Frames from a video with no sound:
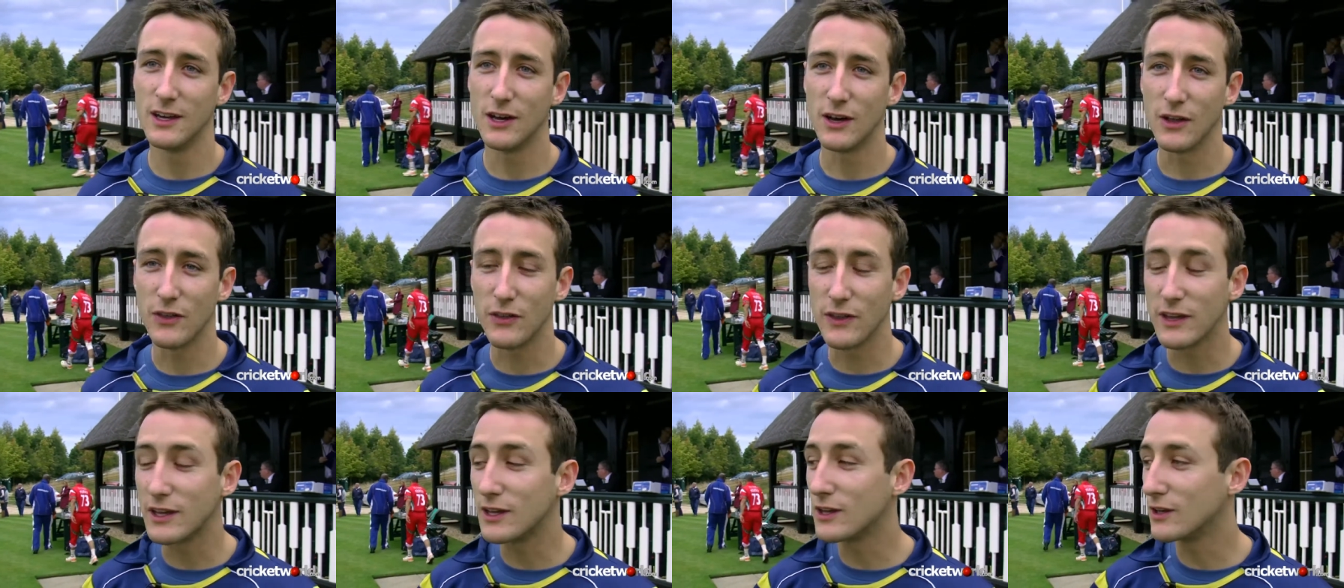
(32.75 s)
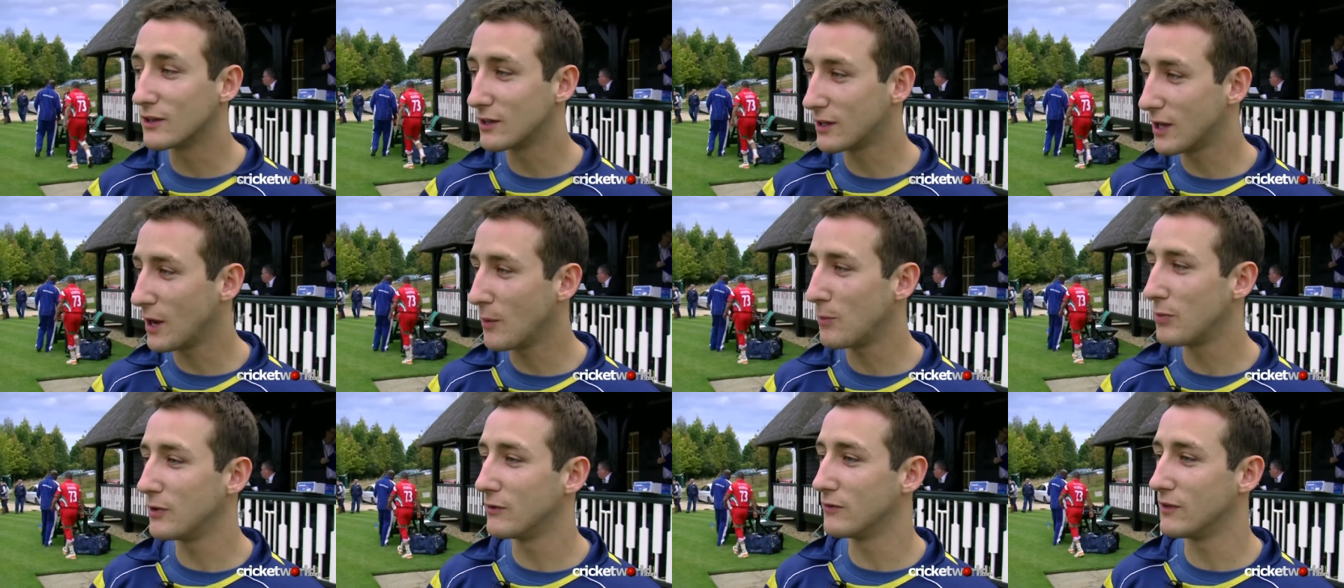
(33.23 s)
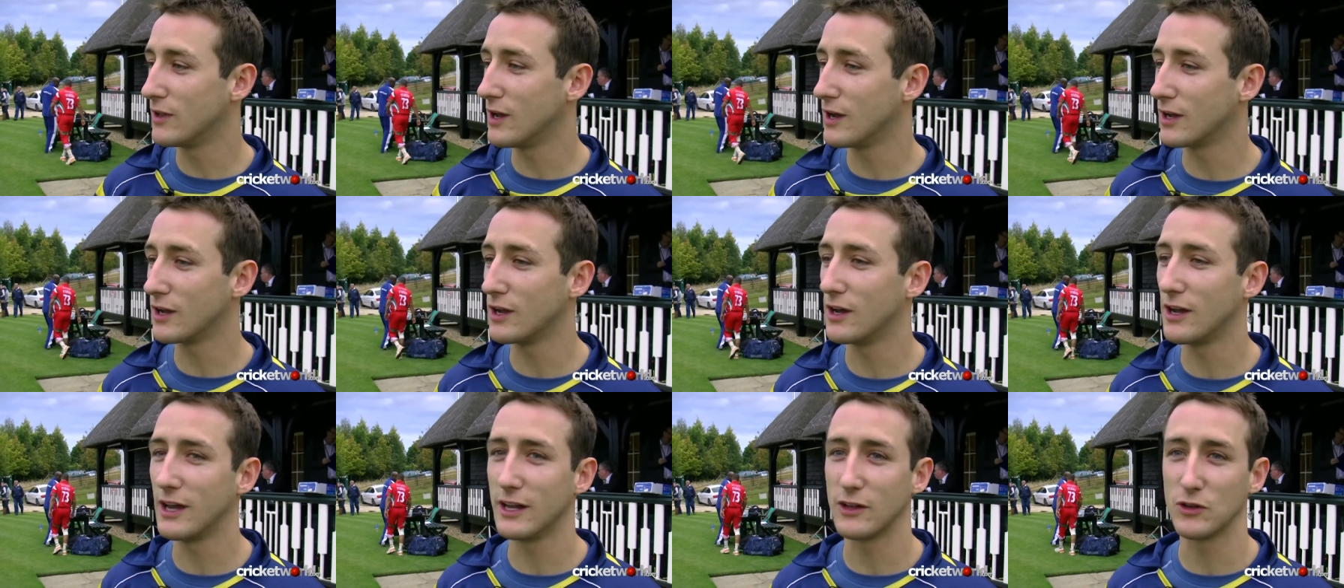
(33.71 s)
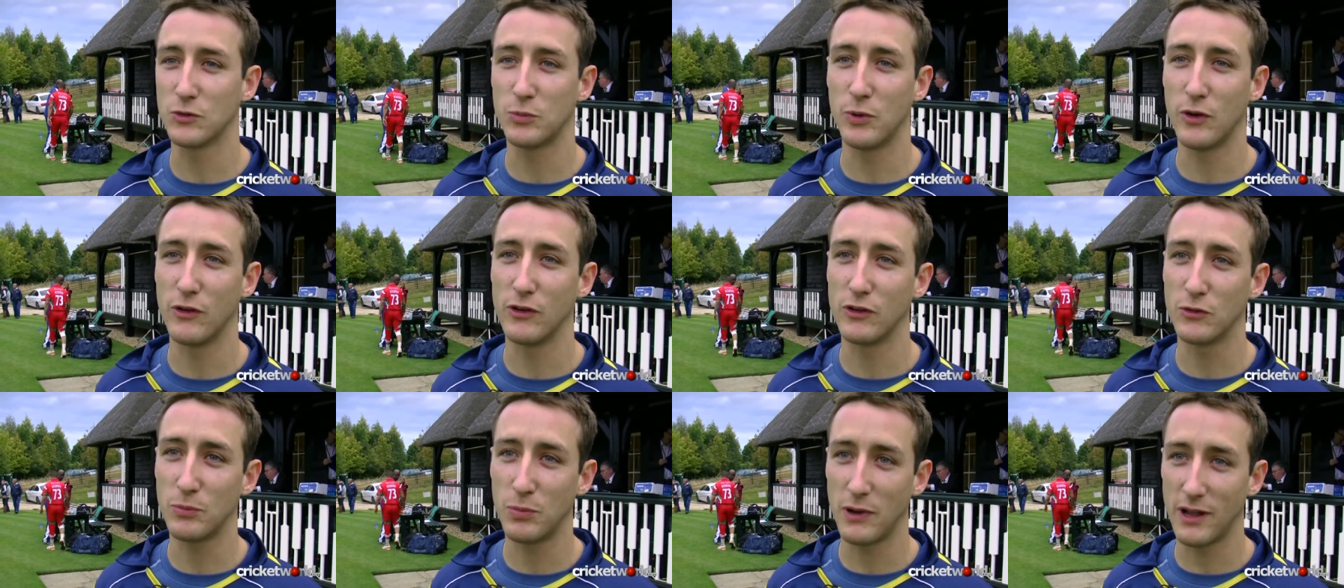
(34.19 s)
I think a couple of younger,
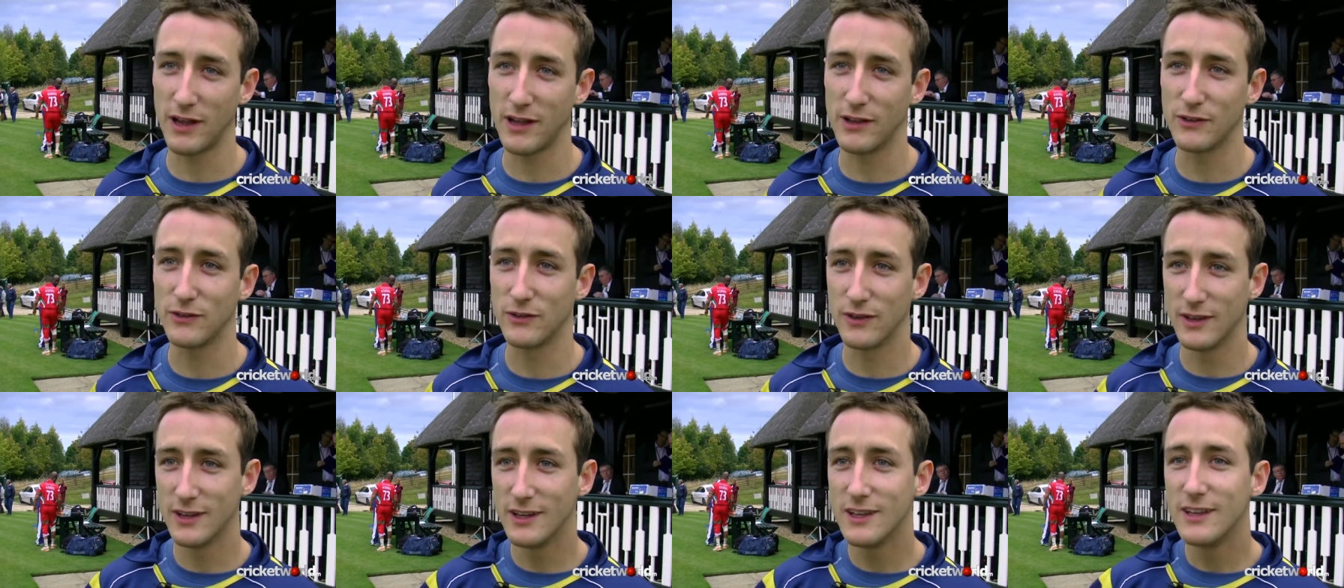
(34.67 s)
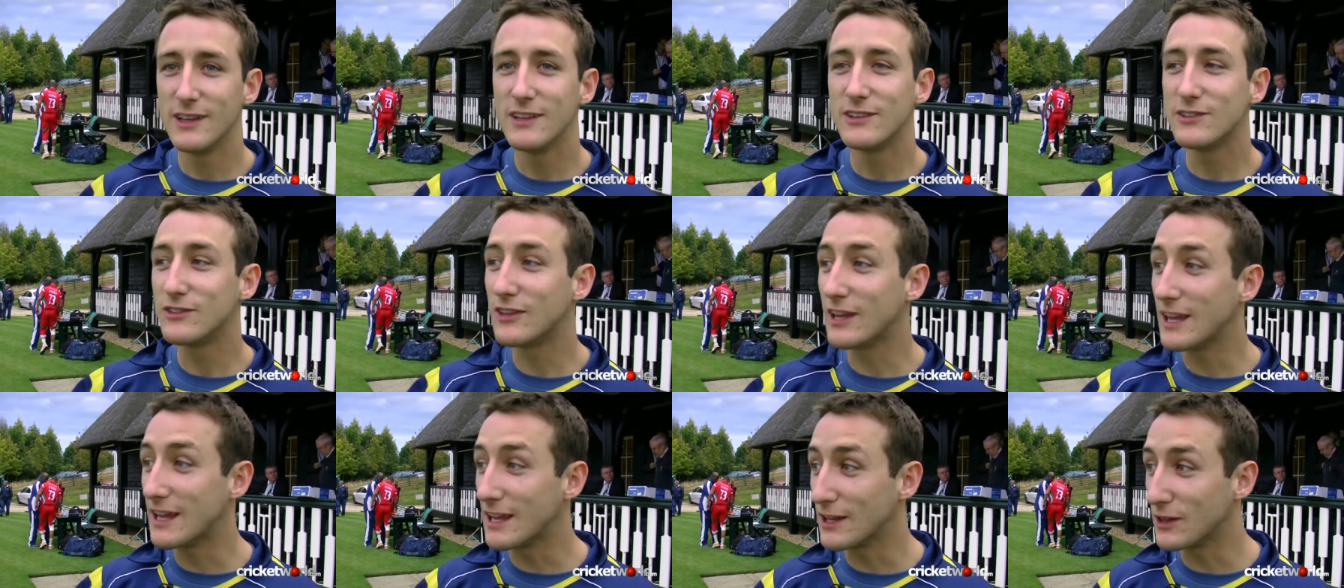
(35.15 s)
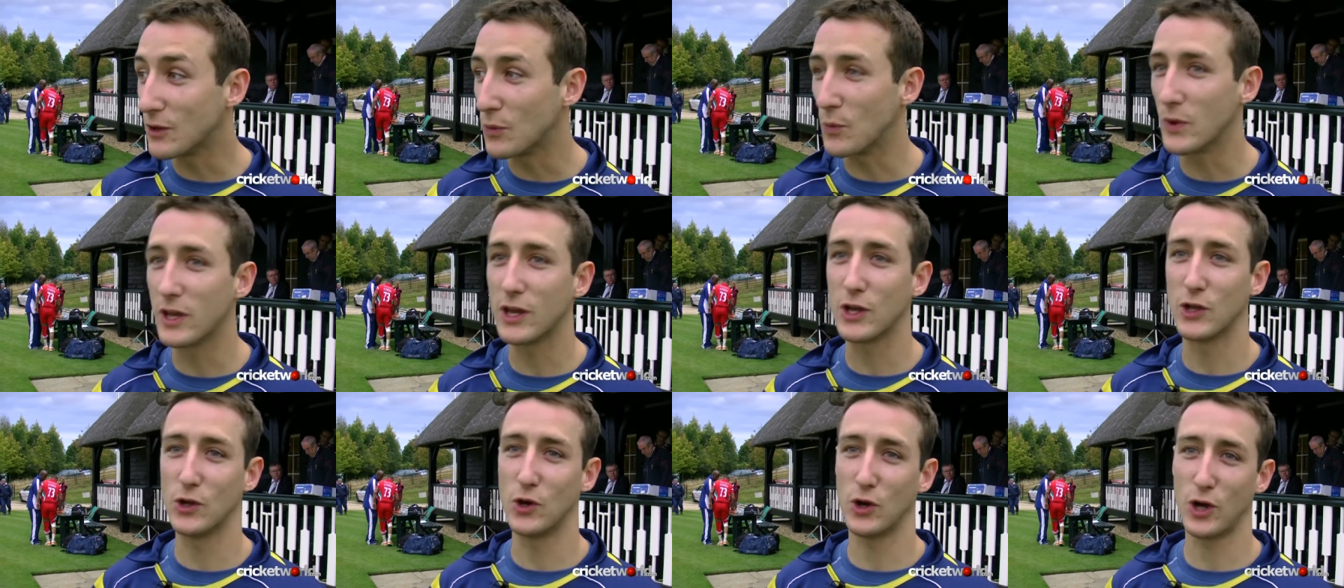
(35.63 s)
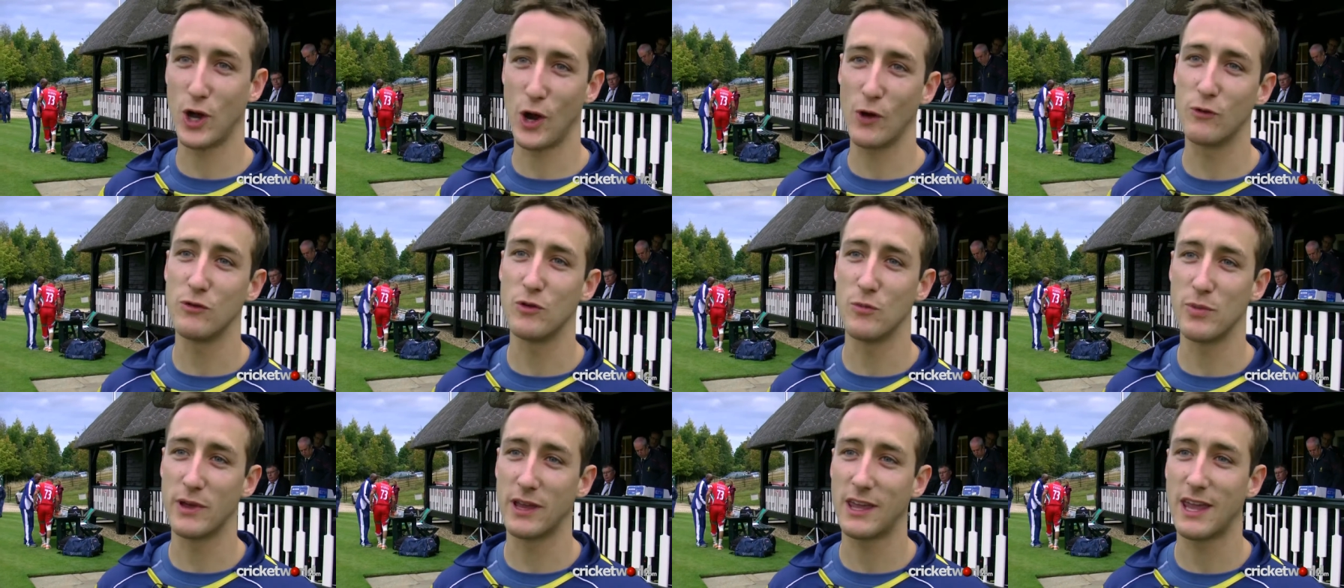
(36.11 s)
inexperienced players seeing that we can knock
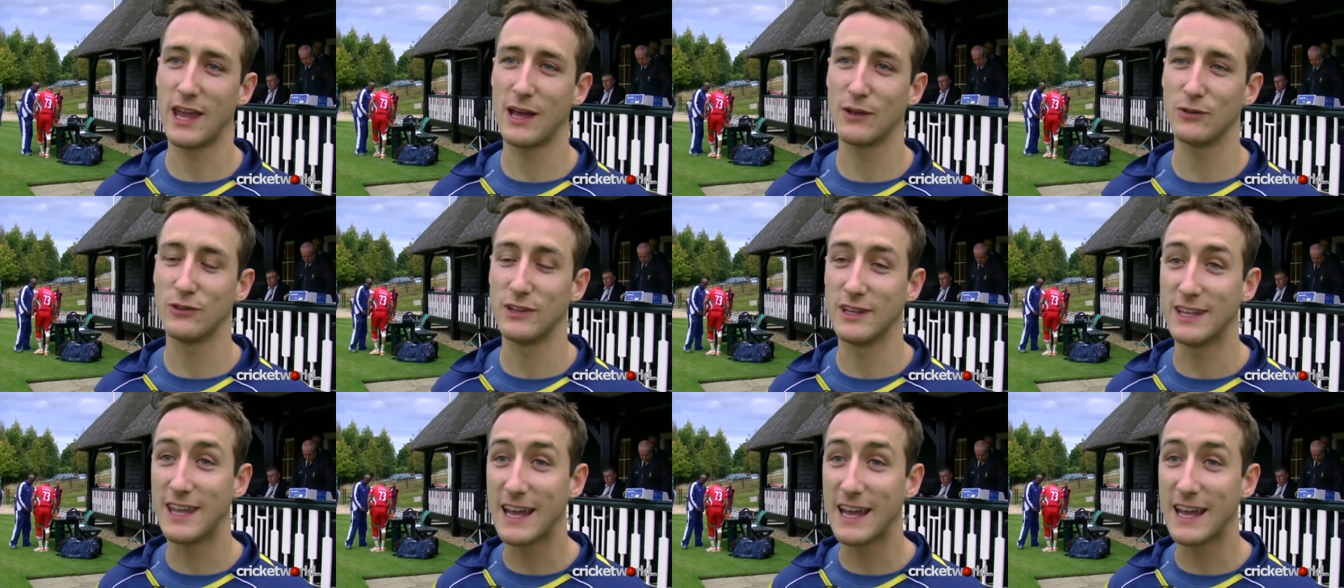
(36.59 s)
over a big county,